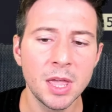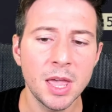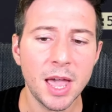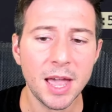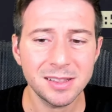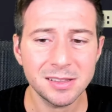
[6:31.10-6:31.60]

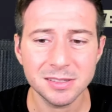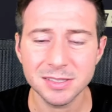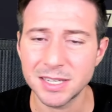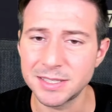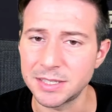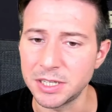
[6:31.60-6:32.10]
And
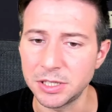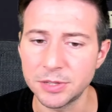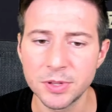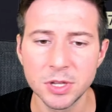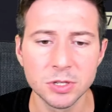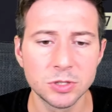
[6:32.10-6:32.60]
that's it.
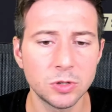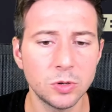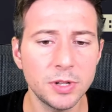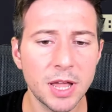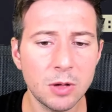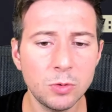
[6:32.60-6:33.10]

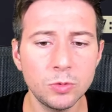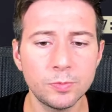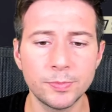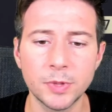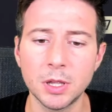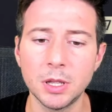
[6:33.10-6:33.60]
So
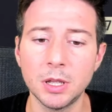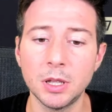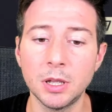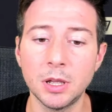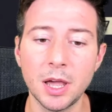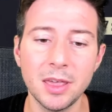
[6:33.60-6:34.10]
now
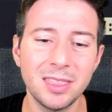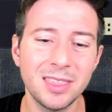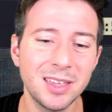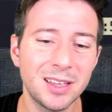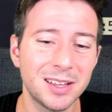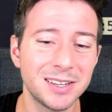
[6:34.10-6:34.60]
I
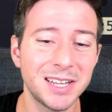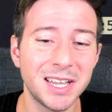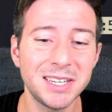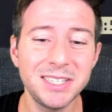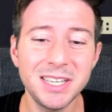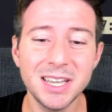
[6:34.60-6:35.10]
think
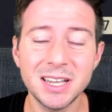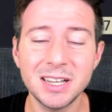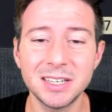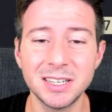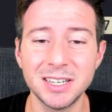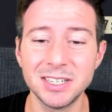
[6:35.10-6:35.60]
the
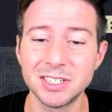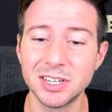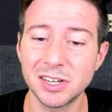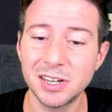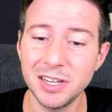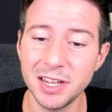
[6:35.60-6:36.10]
idea is
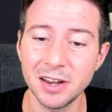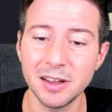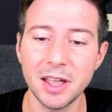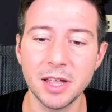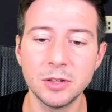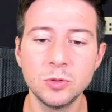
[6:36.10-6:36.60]
clear,
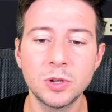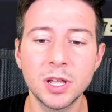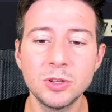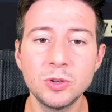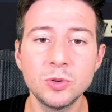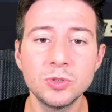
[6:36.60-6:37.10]
and you
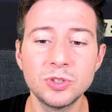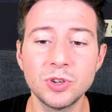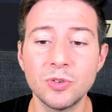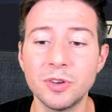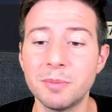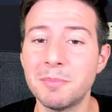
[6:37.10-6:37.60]
can use
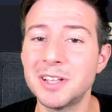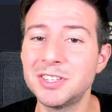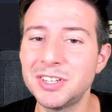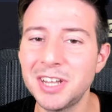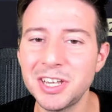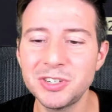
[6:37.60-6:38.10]
your
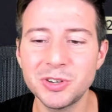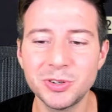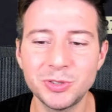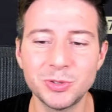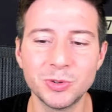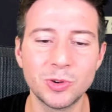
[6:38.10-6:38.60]

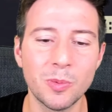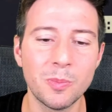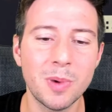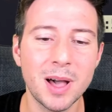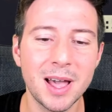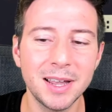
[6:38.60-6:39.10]
imagination to
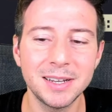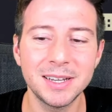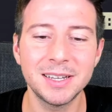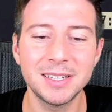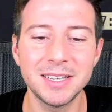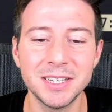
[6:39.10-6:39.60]

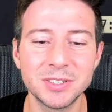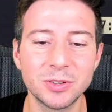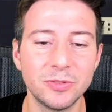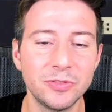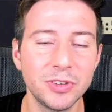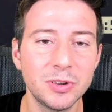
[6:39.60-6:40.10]
combine this
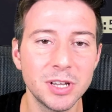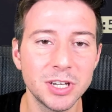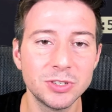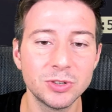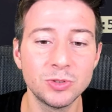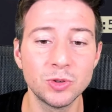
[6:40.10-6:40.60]

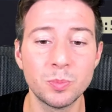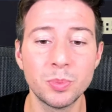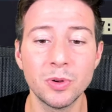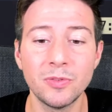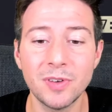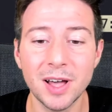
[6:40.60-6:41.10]
configuration to
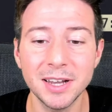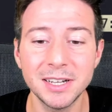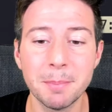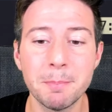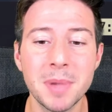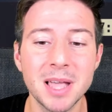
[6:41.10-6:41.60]
provide
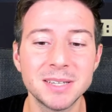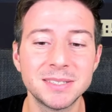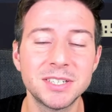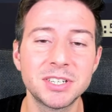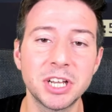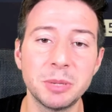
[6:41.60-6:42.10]
the best
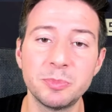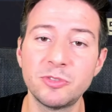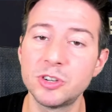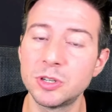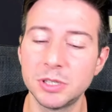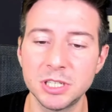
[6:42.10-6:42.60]

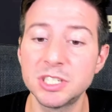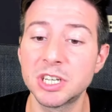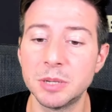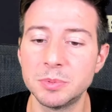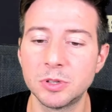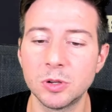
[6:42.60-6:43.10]

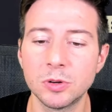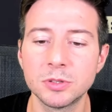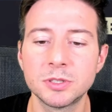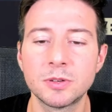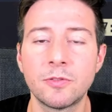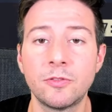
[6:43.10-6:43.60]

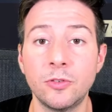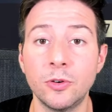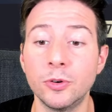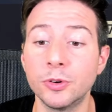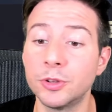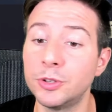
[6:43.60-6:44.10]
descriptors
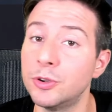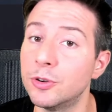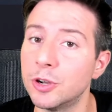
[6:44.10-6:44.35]
for your